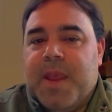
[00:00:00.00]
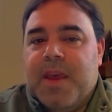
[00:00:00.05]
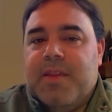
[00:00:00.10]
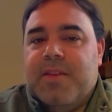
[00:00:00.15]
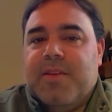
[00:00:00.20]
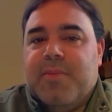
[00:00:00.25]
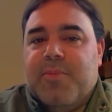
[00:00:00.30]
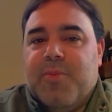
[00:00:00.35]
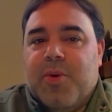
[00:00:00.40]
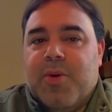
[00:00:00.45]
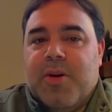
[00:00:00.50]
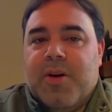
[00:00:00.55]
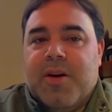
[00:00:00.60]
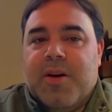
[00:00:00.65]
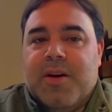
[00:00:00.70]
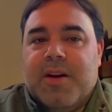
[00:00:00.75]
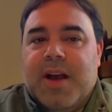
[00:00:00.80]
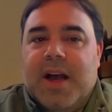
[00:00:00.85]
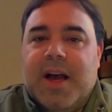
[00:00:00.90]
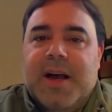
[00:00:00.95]
the
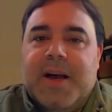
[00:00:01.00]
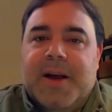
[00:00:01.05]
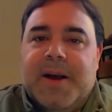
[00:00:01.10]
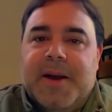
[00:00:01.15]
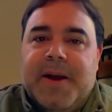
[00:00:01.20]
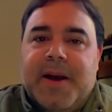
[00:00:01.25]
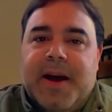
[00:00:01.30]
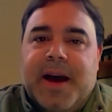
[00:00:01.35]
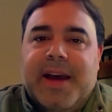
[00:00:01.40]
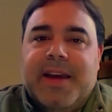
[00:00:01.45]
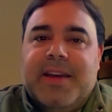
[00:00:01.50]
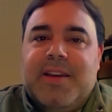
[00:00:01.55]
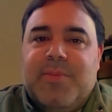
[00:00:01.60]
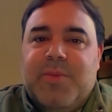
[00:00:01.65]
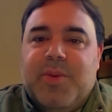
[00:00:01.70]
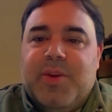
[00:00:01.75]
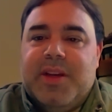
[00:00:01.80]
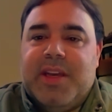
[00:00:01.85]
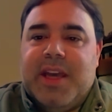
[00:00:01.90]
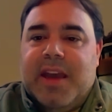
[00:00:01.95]
more I
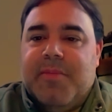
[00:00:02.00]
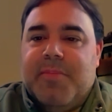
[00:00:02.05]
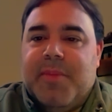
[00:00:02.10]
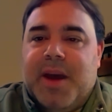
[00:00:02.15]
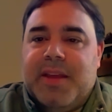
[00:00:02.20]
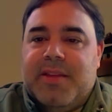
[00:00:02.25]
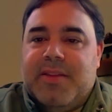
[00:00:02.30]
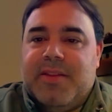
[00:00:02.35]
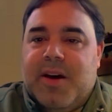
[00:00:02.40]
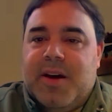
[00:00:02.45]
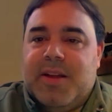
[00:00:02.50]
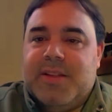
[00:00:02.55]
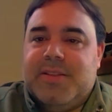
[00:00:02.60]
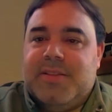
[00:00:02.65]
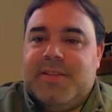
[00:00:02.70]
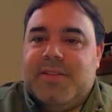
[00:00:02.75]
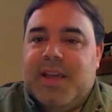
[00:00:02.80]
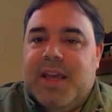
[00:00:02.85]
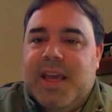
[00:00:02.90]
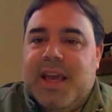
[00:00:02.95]
communicate my
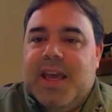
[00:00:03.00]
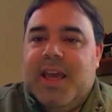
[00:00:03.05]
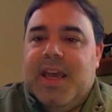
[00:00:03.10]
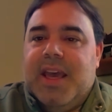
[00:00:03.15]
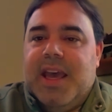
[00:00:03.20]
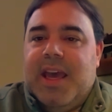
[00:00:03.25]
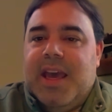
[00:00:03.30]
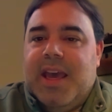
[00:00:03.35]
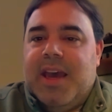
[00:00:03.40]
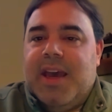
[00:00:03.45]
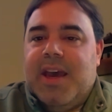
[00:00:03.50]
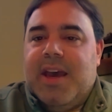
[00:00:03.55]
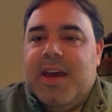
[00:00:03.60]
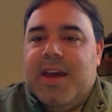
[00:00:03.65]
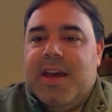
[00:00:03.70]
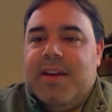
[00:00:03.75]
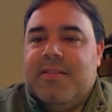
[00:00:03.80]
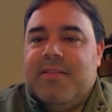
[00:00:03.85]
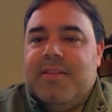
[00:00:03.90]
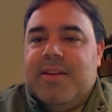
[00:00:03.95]
thoughts
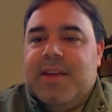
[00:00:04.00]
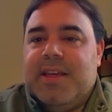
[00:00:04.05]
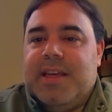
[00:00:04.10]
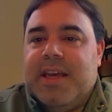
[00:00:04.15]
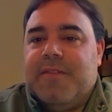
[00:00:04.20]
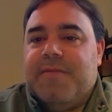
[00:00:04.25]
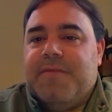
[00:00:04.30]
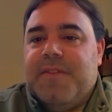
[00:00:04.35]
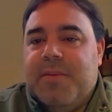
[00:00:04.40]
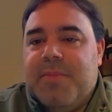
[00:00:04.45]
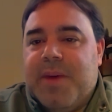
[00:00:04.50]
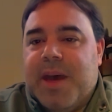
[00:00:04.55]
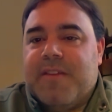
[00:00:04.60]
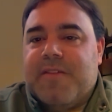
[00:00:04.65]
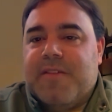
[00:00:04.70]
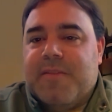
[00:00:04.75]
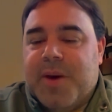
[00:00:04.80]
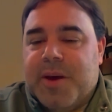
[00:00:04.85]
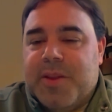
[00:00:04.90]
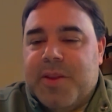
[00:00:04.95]
and get feedback
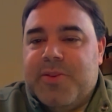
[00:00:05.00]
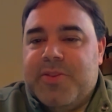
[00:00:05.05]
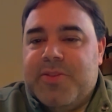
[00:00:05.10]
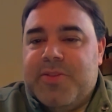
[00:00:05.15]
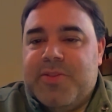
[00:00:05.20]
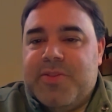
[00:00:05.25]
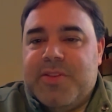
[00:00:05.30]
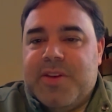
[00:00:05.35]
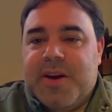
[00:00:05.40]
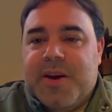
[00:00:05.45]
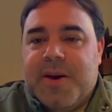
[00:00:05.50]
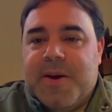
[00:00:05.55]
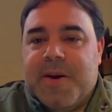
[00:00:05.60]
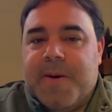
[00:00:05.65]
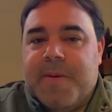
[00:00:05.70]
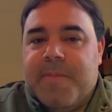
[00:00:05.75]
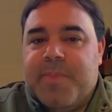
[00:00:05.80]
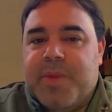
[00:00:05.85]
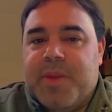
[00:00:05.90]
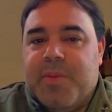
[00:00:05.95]
from others,
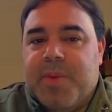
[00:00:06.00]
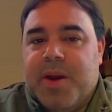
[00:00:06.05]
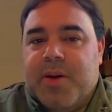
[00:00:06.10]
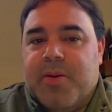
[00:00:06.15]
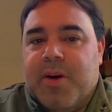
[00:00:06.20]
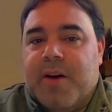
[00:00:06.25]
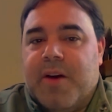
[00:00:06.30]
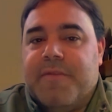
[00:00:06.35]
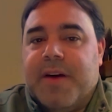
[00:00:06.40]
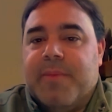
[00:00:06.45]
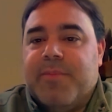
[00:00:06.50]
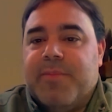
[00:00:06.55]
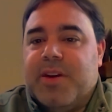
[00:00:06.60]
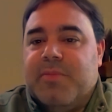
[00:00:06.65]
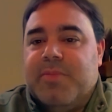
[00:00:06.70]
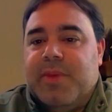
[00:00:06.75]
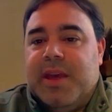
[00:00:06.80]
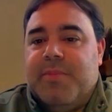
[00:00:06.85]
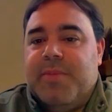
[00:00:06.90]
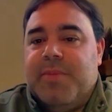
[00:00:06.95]
the better off I'm going
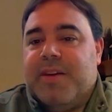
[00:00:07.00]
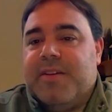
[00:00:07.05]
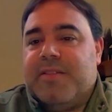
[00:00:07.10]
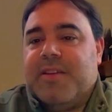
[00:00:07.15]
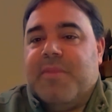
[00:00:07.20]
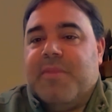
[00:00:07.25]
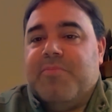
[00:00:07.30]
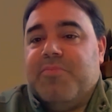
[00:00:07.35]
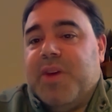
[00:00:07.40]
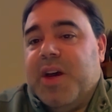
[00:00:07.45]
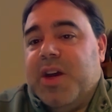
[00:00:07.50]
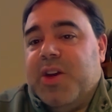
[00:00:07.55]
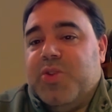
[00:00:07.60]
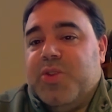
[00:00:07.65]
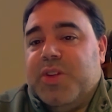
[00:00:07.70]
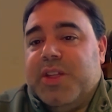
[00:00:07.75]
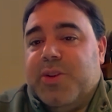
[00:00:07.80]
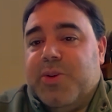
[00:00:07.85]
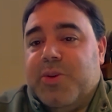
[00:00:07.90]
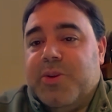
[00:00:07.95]
to be, because I
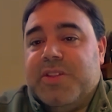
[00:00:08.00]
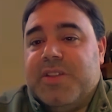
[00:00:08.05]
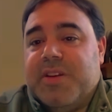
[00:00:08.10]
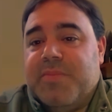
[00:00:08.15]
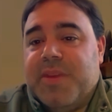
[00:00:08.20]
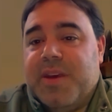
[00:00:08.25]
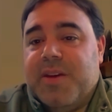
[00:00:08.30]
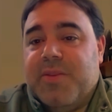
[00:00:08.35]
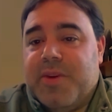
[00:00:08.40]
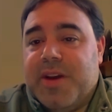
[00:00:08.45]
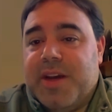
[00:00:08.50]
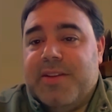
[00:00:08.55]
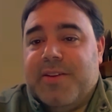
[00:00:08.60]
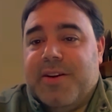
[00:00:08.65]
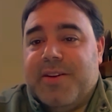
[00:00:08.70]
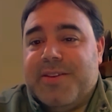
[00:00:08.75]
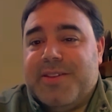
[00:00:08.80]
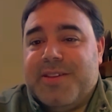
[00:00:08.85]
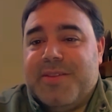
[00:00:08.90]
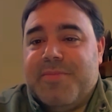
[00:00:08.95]
usually learn something when I
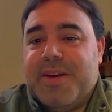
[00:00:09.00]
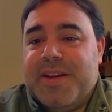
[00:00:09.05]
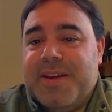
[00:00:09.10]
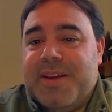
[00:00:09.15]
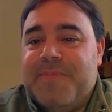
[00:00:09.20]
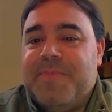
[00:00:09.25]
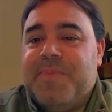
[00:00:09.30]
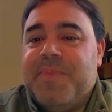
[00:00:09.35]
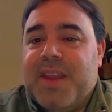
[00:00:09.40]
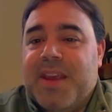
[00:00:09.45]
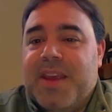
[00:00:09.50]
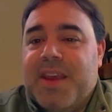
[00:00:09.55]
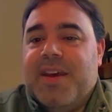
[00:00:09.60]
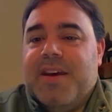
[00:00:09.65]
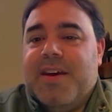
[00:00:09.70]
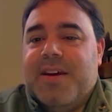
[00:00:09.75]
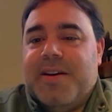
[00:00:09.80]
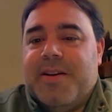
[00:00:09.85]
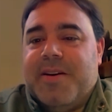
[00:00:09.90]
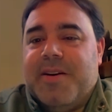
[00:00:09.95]
talk to somebody.
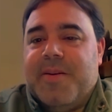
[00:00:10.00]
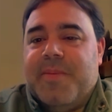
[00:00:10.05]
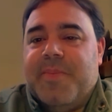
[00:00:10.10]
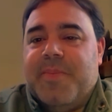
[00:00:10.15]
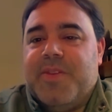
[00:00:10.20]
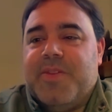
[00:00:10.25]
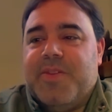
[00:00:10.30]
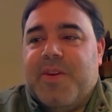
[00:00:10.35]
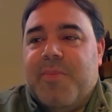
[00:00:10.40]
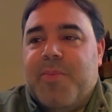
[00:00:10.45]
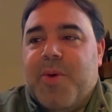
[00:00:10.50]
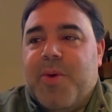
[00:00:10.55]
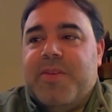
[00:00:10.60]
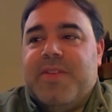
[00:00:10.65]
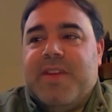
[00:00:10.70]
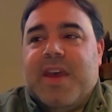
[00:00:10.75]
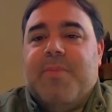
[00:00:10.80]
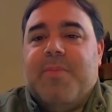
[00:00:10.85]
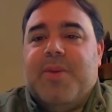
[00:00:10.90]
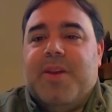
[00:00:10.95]
So I'm always
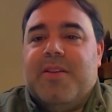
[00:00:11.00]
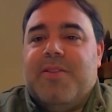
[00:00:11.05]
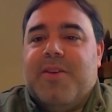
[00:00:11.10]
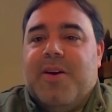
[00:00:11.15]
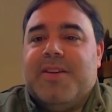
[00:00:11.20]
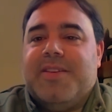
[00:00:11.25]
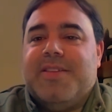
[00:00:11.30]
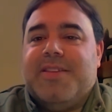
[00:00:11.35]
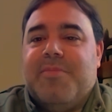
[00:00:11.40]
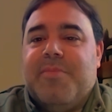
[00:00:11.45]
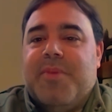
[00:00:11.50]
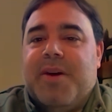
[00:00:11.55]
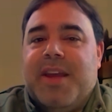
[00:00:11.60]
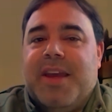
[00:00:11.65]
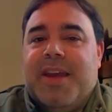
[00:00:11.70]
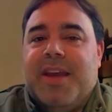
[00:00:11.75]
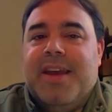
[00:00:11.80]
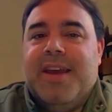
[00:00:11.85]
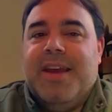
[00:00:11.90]
happy to talk to somebody.